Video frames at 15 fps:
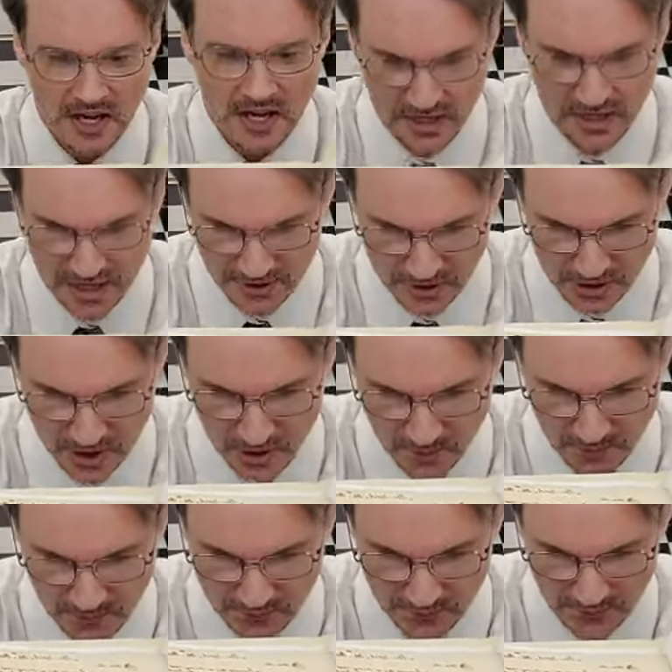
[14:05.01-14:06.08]
Okay,
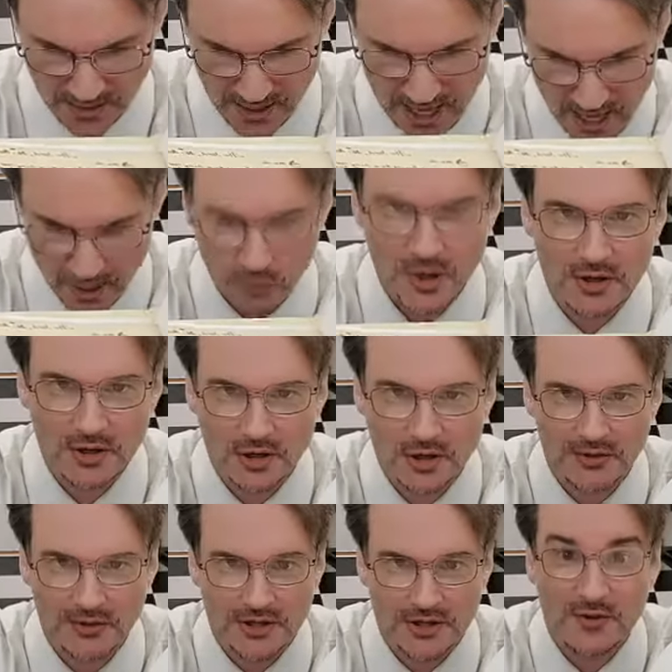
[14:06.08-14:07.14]
so what do you do
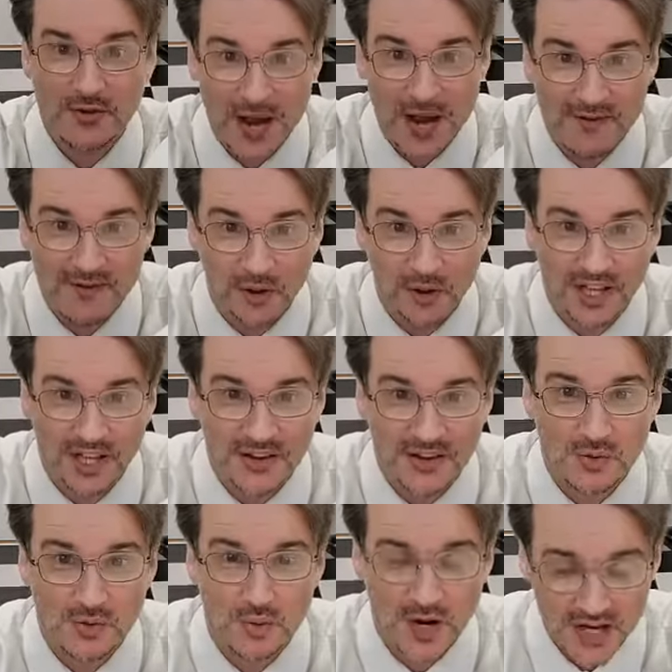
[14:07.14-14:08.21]
with these? If you have old
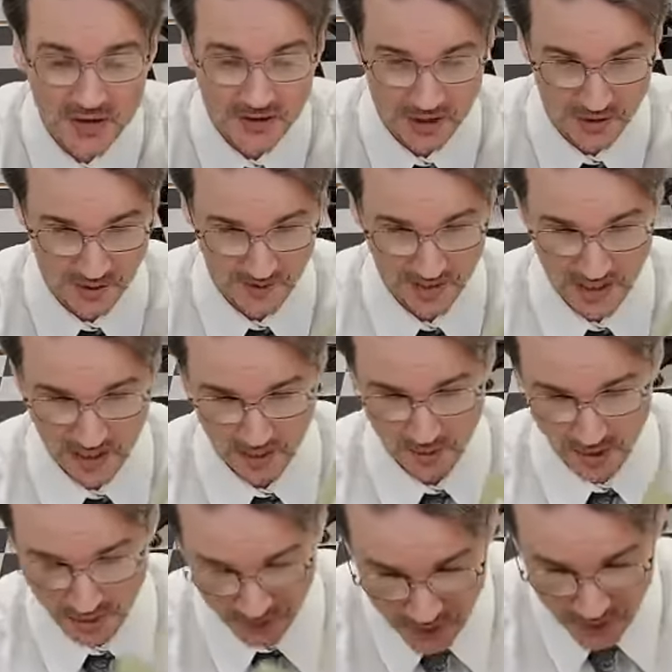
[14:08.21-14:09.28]
letters, what do you do?
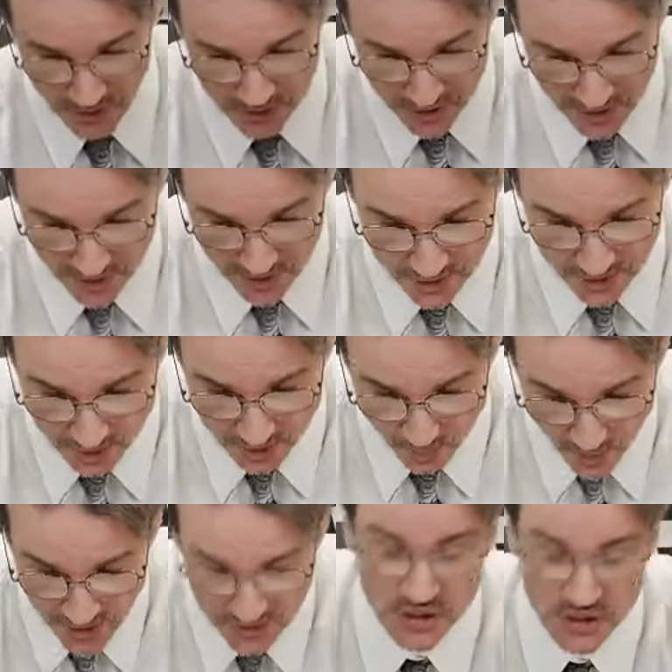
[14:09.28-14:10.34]
Well, the first thing is you
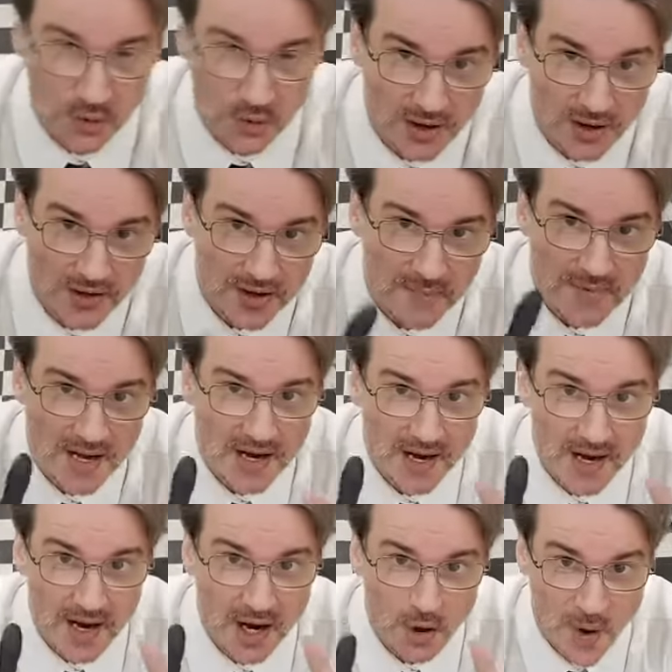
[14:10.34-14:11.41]
want to store them
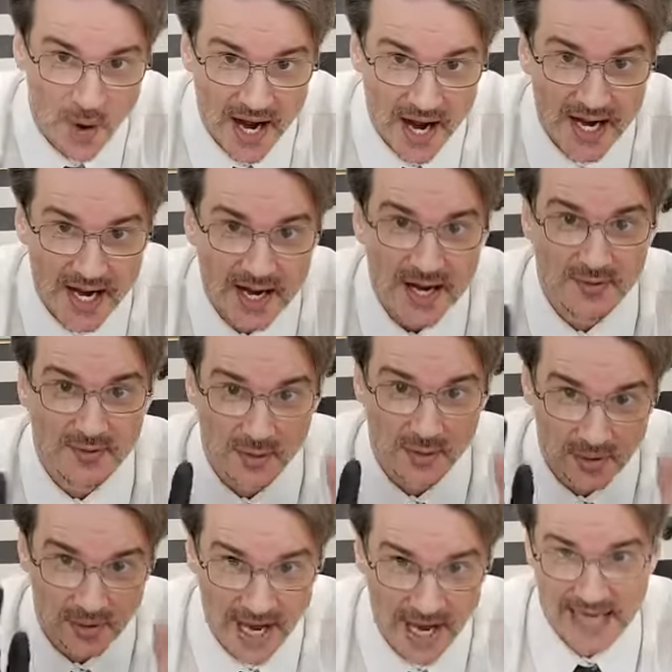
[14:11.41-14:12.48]
away
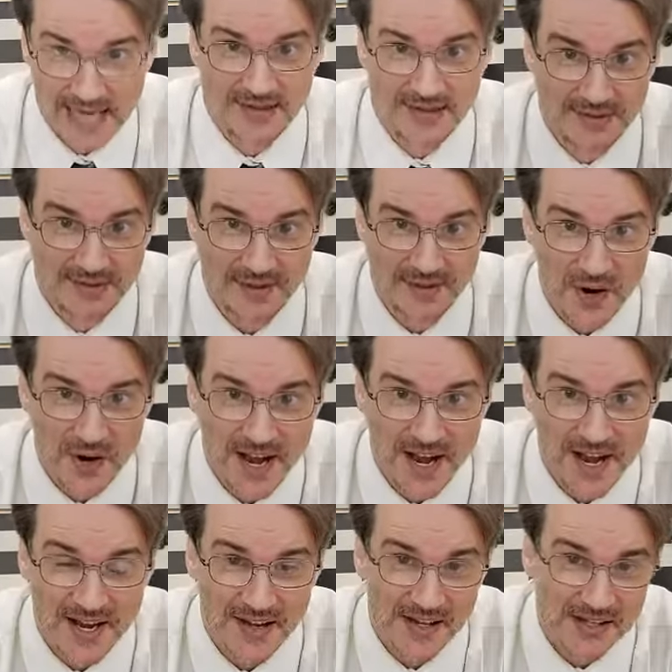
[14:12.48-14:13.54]
from light.
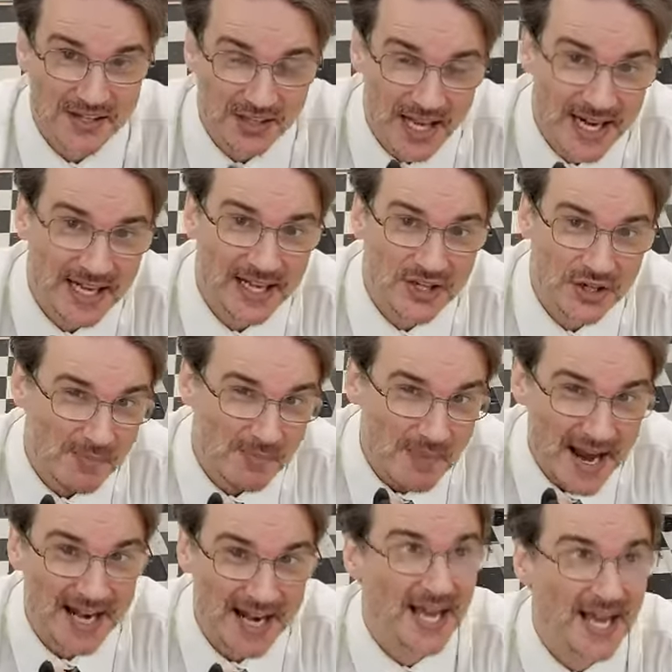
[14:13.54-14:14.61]
Okay, because light is your
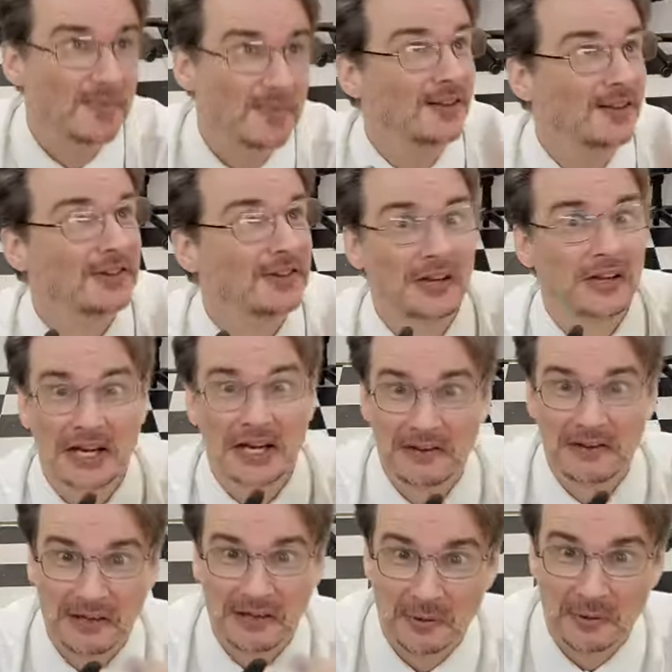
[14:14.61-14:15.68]
main enemy. There's light
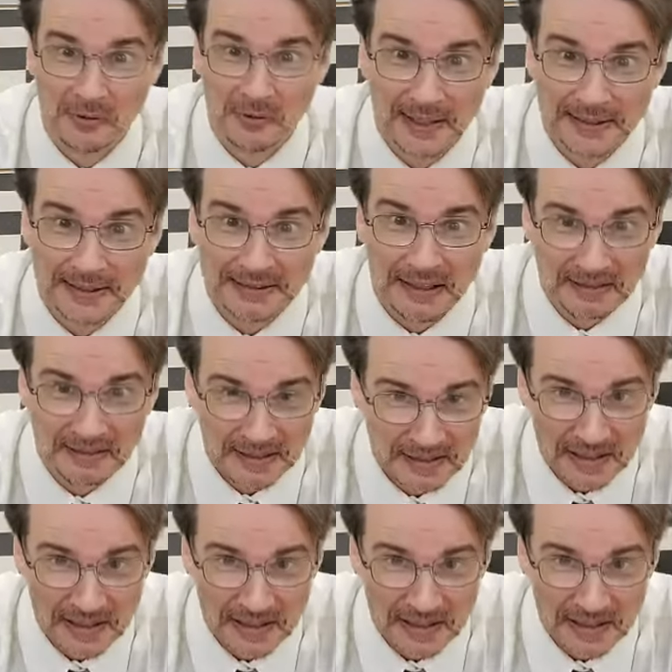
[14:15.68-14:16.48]
in here. We don't like that.